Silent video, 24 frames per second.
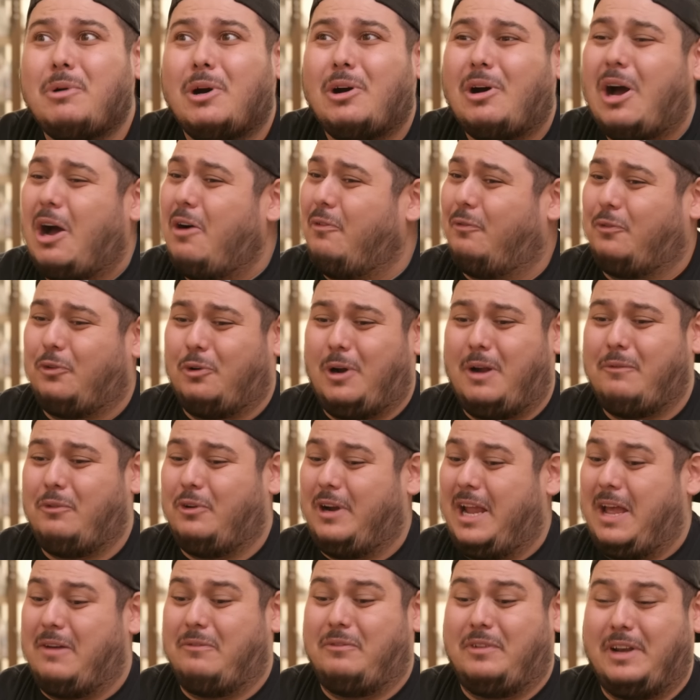why I'll forever
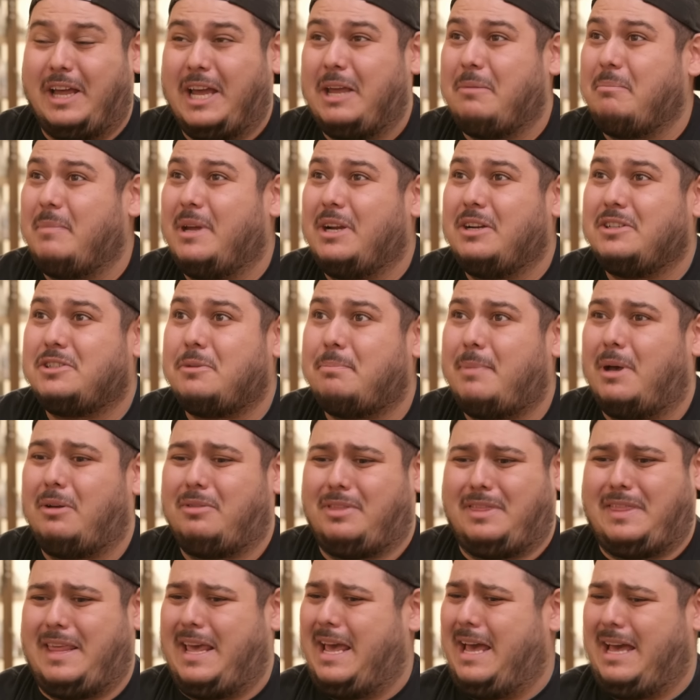have nightmares about
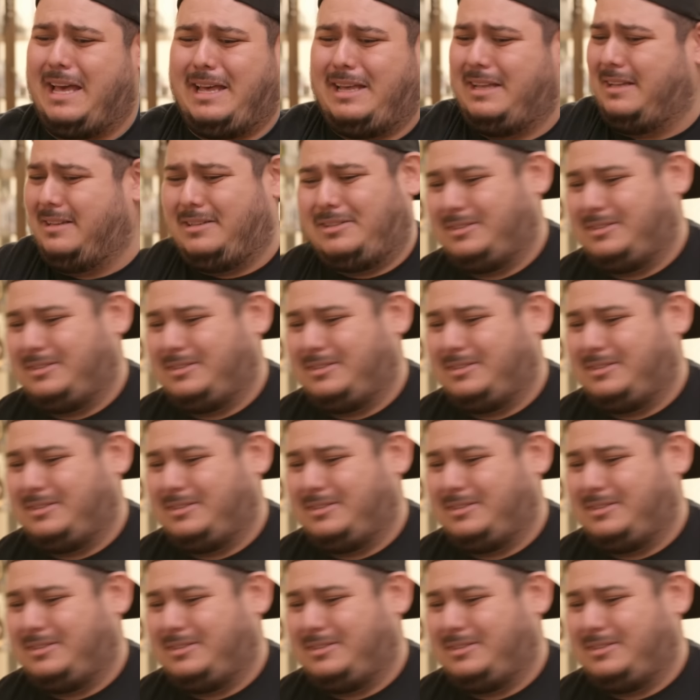that